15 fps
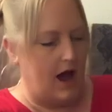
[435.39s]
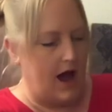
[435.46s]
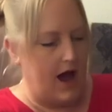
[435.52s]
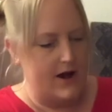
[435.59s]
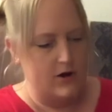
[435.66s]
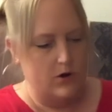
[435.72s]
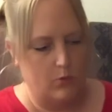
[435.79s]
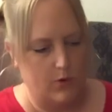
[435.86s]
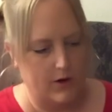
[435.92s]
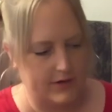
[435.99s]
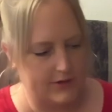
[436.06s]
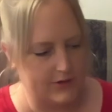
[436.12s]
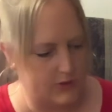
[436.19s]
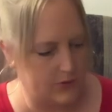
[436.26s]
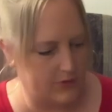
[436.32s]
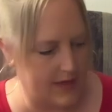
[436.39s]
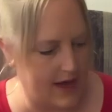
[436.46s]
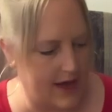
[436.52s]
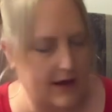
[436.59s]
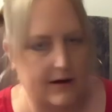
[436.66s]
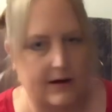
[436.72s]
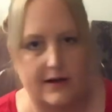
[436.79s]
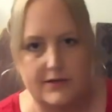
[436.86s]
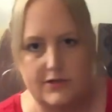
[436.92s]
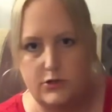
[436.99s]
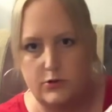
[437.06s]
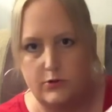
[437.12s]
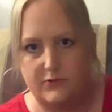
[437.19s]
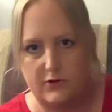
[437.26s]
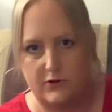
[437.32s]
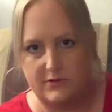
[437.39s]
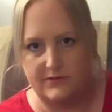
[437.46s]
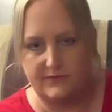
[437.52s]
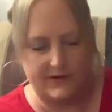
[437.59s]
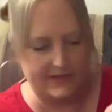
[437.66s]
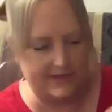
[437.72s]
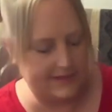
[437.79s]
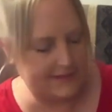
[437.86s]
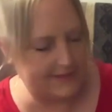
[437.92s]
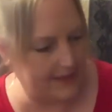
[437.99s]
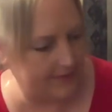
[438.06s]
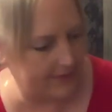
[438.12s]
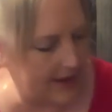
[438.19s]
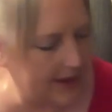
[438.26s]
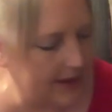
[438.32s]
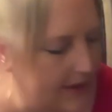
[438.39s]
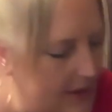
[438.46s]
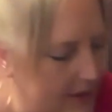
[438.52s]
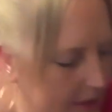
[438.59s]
I don't want to do that. I got two of those if I didn't say that.